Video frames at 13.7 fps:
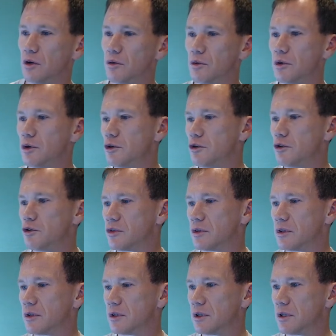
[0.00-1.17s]
roof.
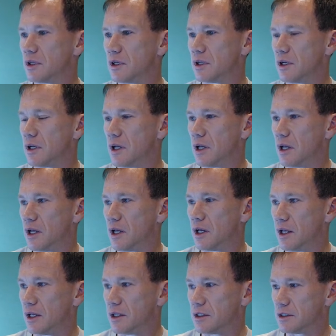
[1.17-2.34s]

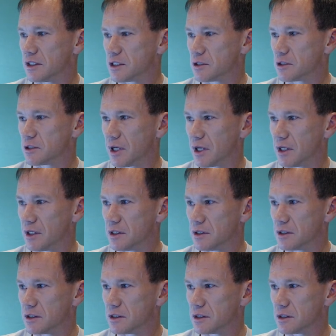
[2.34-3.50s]
And just
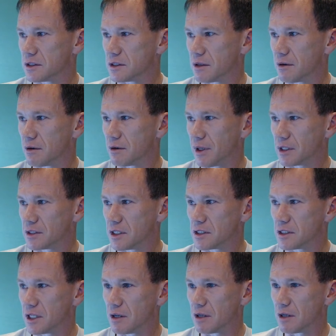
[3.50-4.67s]
because I want to be
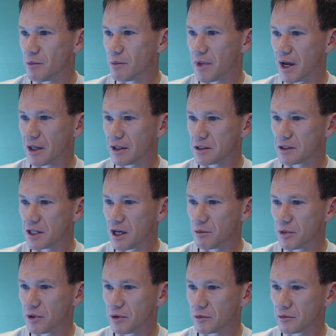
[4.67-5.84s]
consistent, I'm going to back this up
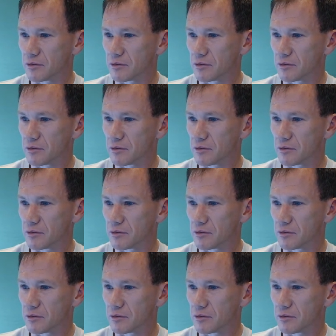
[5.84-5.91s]
and